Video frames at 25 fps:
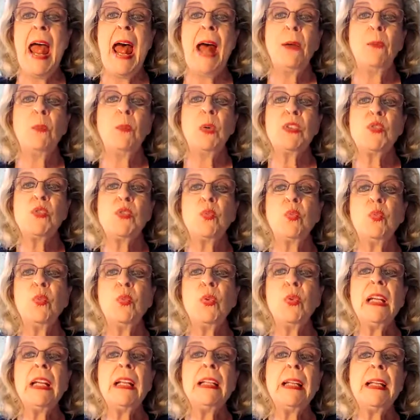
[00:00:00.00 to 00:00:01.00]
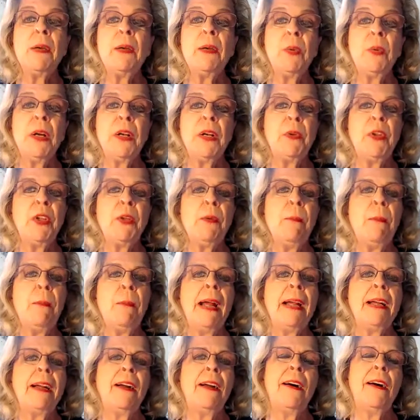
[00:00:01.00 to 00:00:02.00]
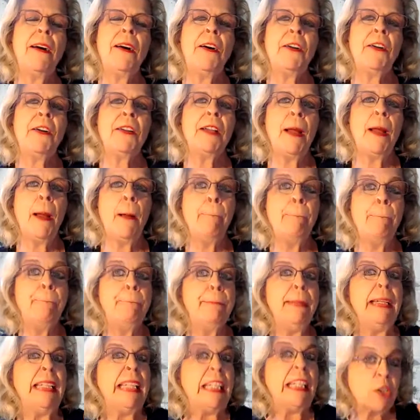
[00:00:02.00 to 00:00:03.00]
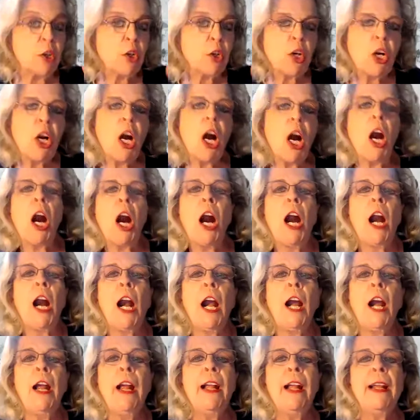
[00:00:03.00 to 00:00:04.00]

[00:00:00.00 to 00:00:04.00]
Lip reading: and was really what you might call a beater car.